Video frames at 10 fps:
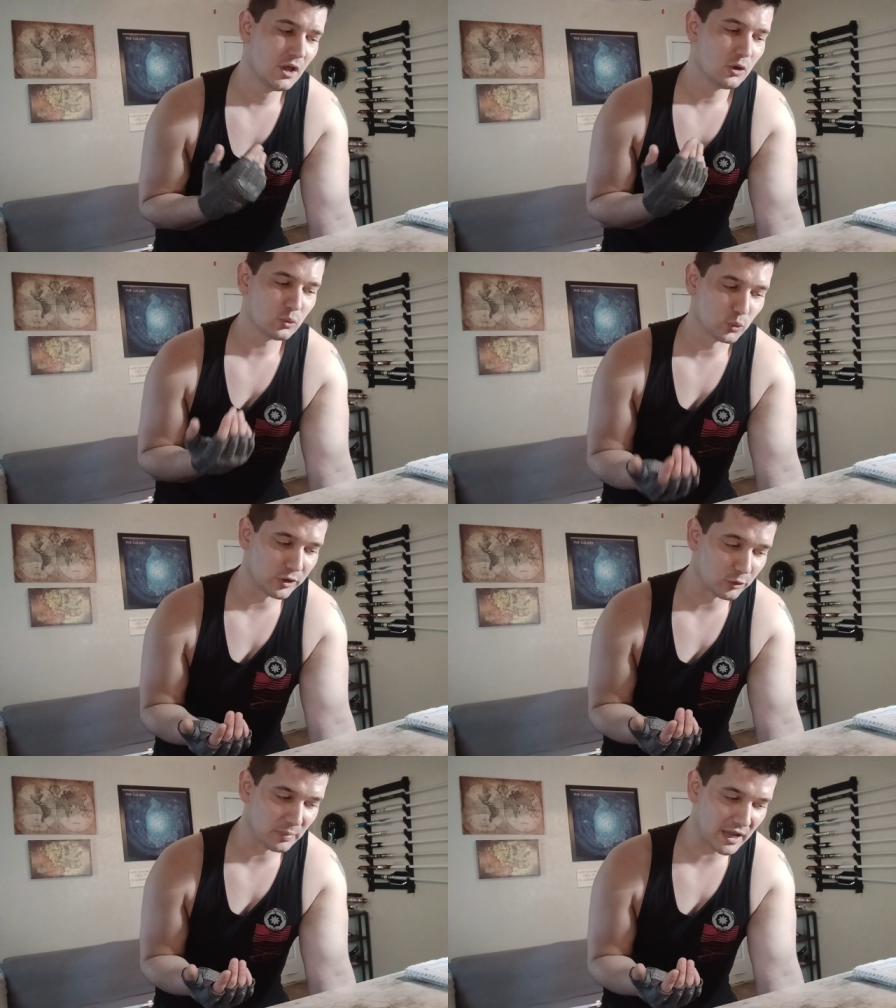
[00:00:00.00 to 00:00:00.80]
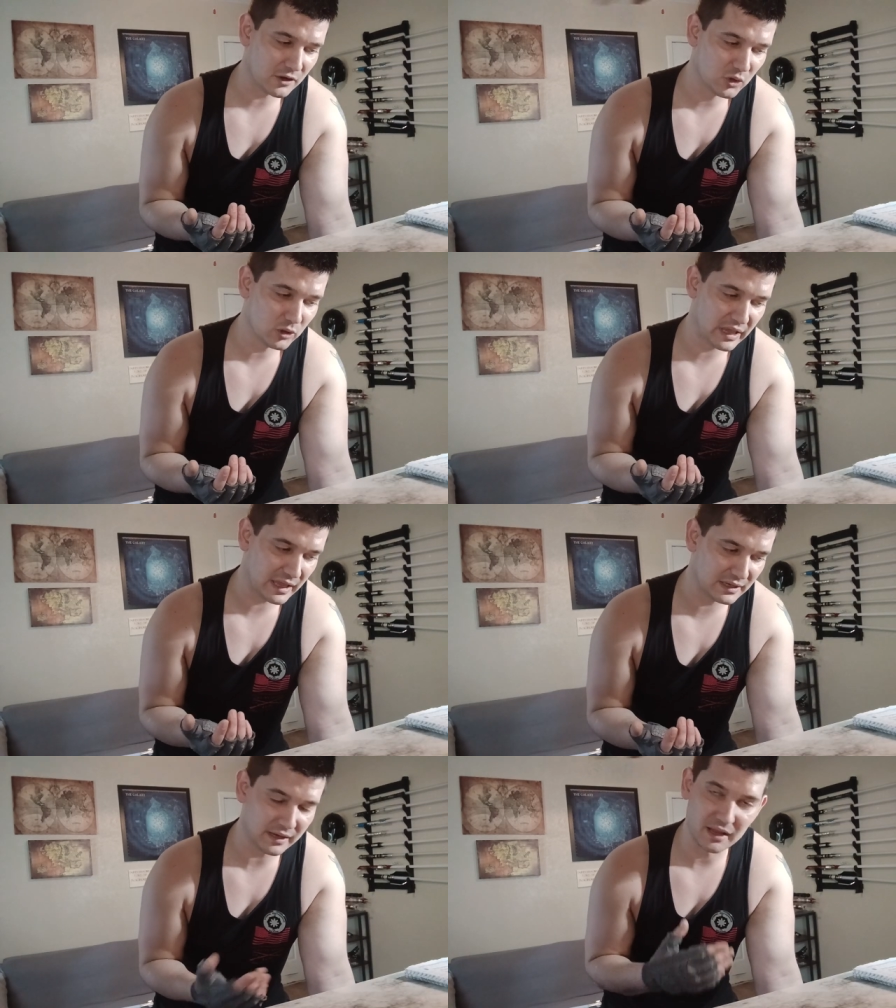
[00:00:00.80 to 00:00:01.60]
rear back hook
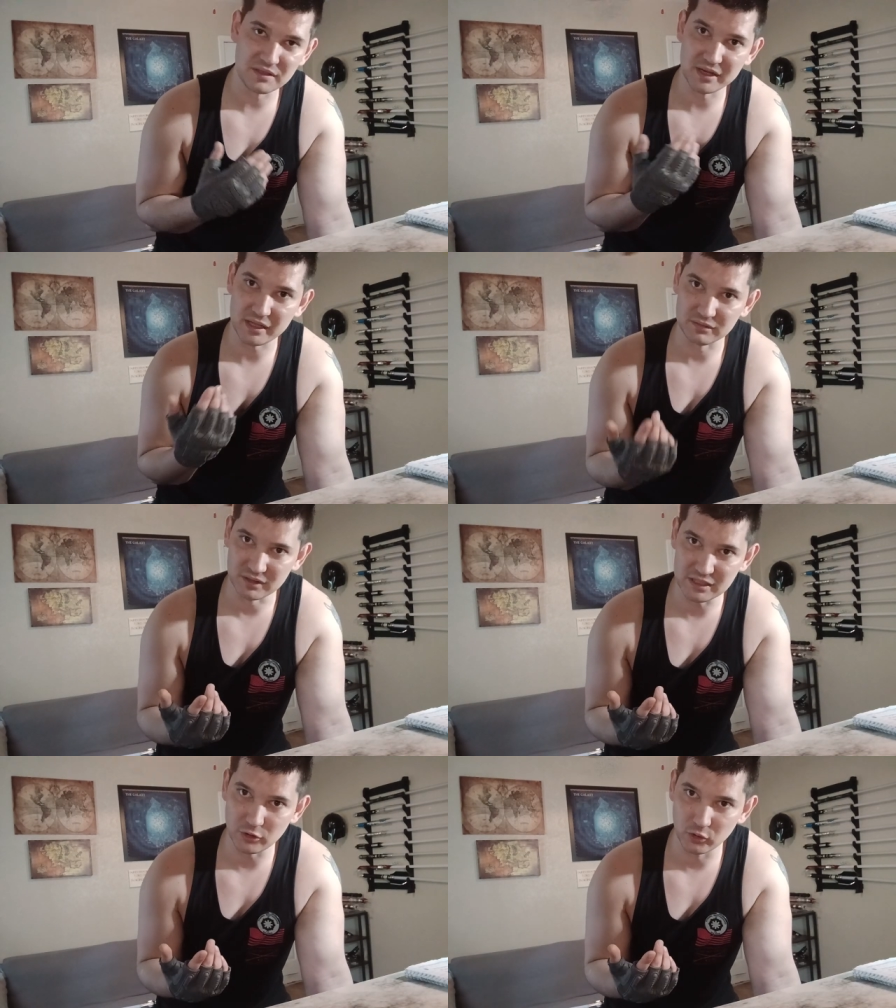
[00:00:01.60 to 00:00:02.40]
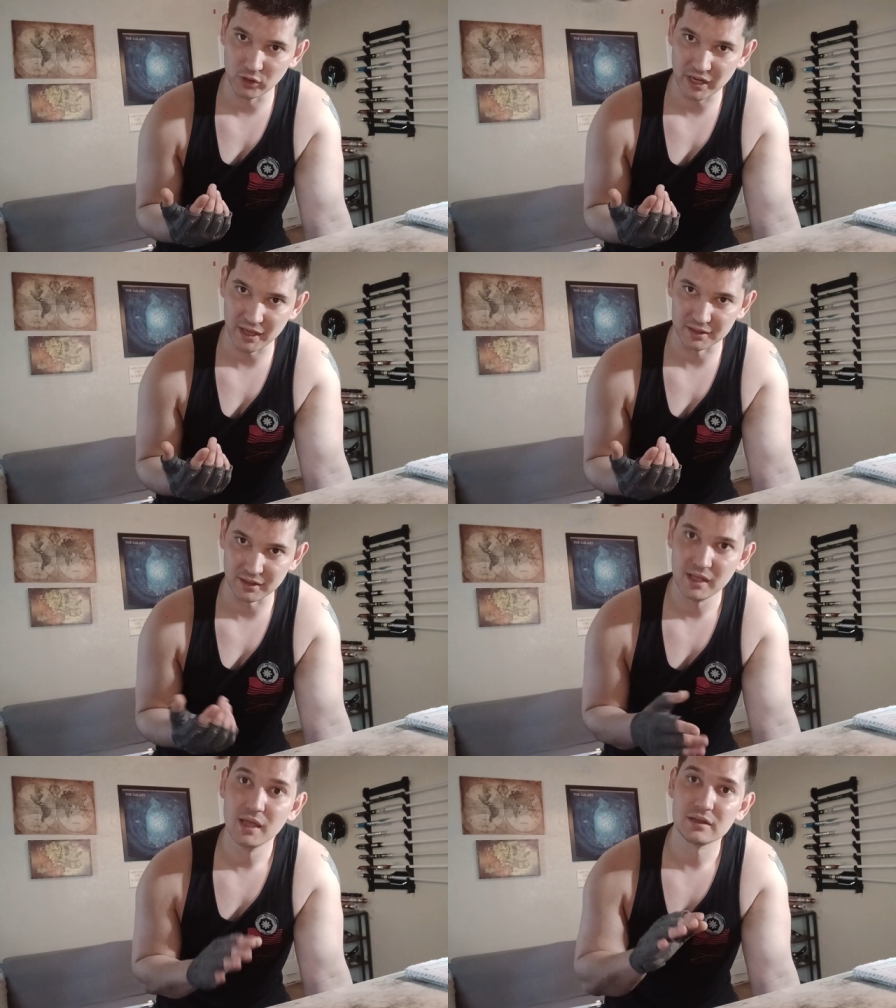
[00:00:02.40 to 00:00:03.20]
head, and then a lead hook head.
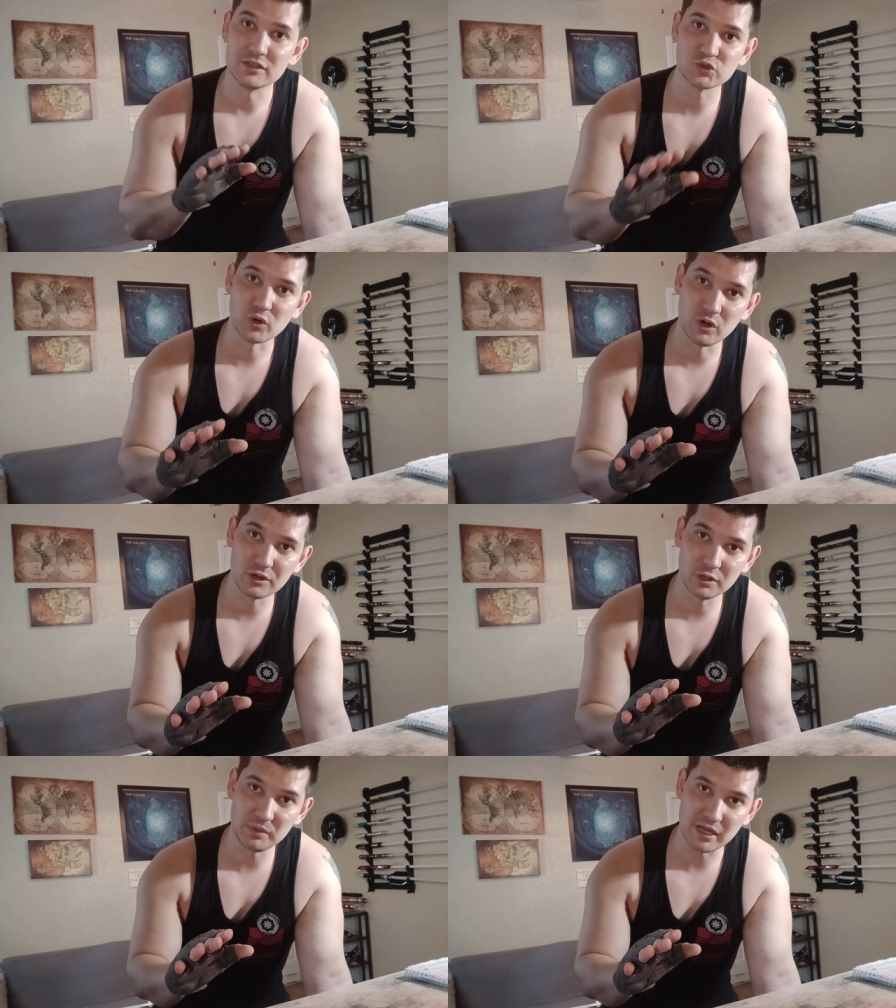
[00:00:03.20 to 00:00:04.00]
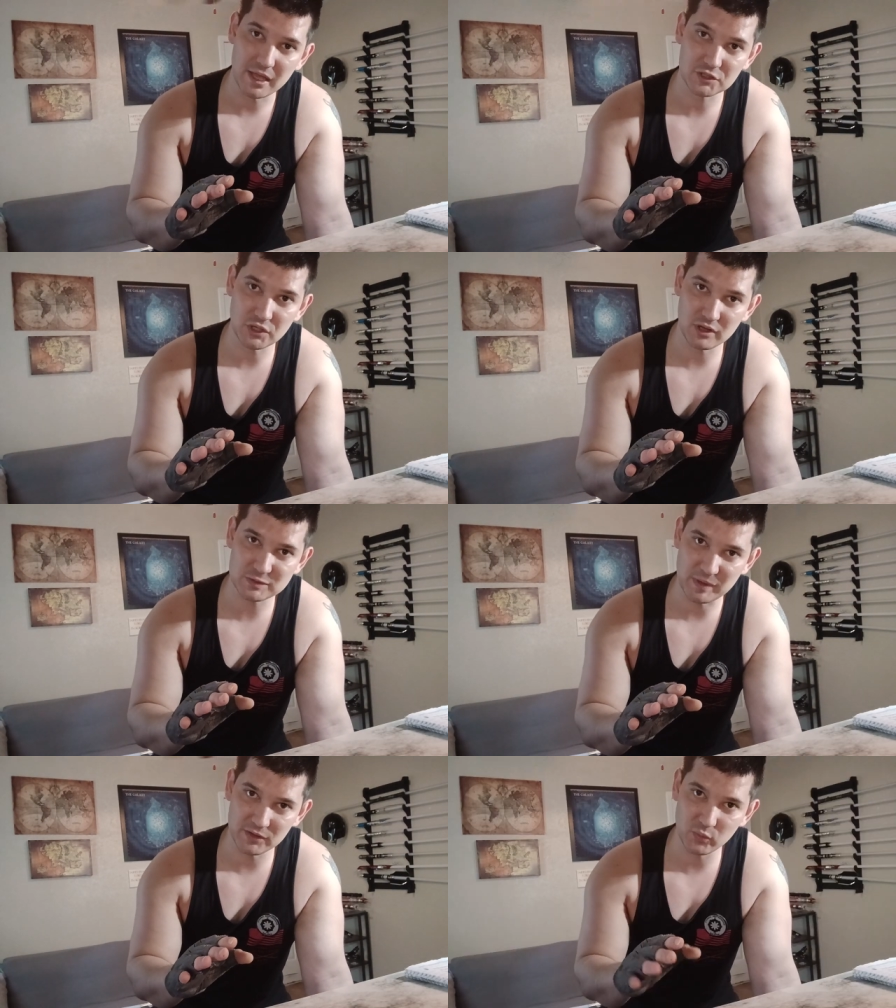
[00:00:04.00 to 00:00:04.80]
These are all going to be
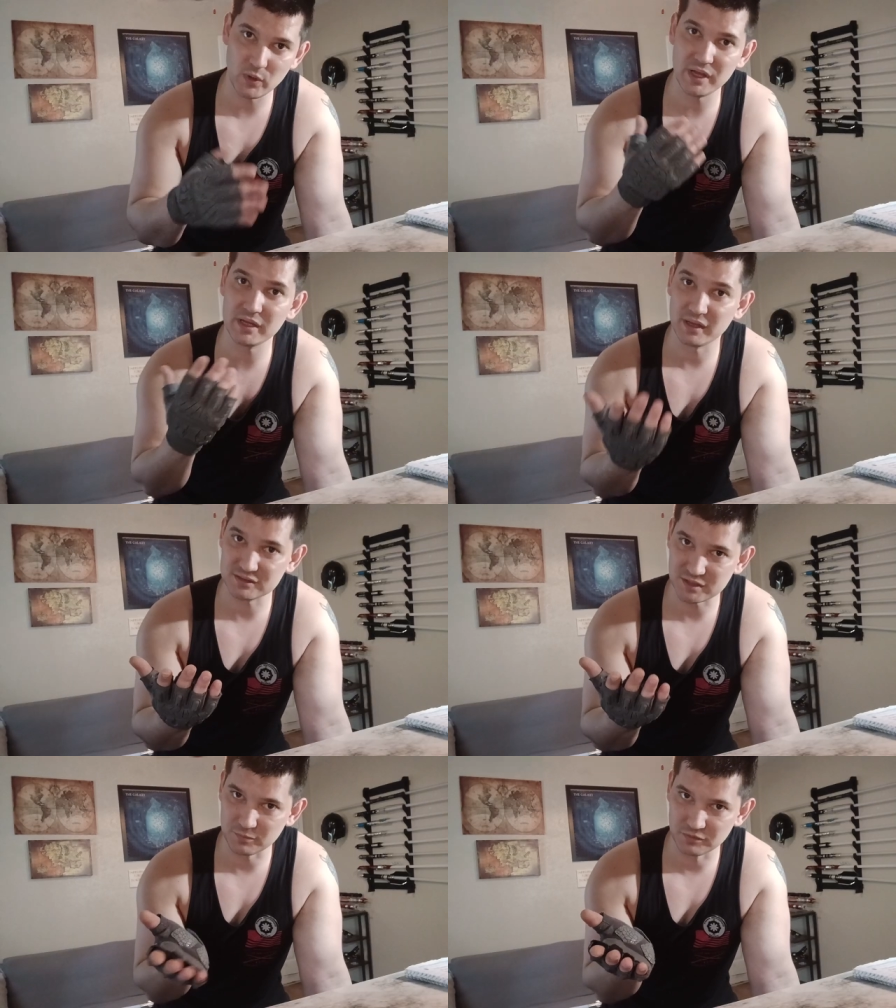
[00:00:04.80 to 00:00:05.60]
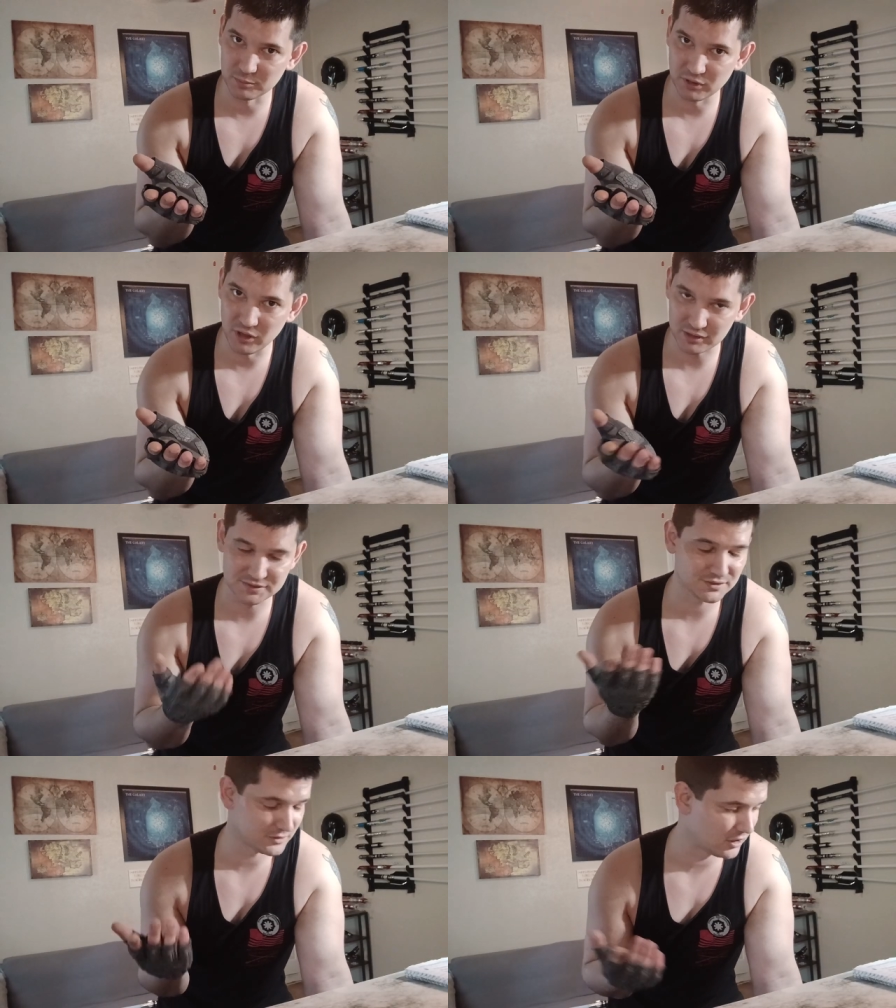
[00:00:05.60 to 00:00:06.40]
headshots, by the way, except for the
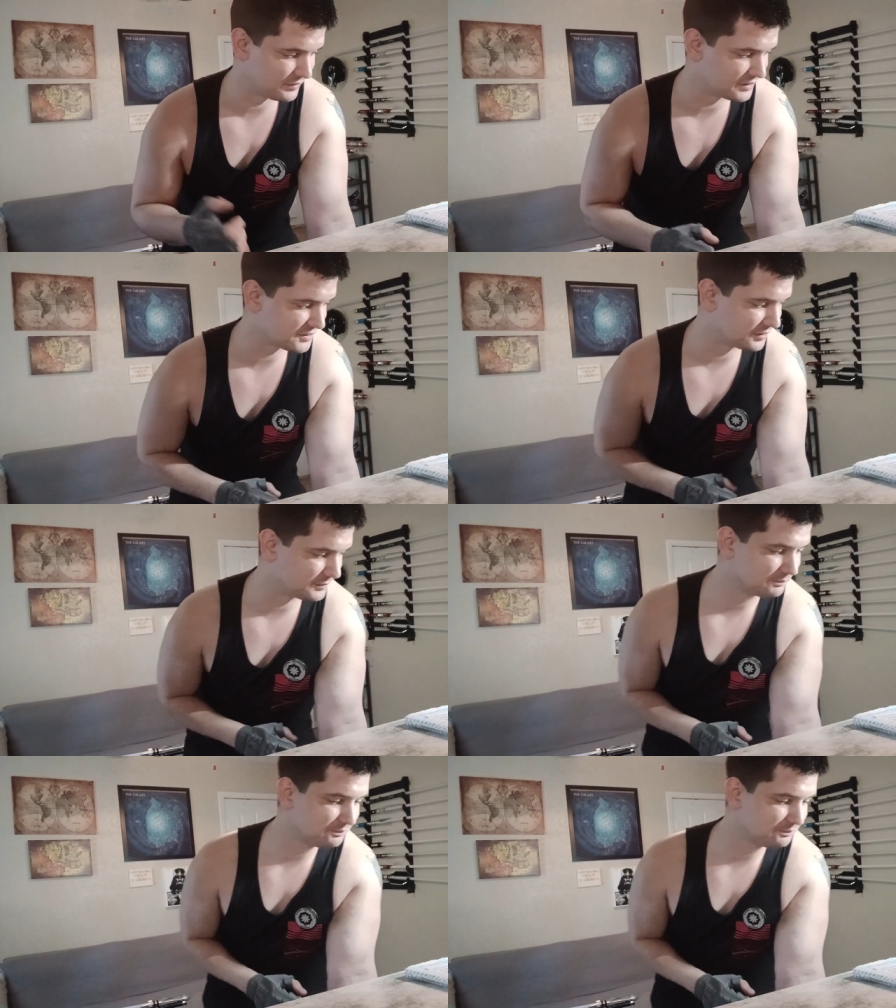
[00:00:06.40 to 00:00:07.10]
blocks, obviously.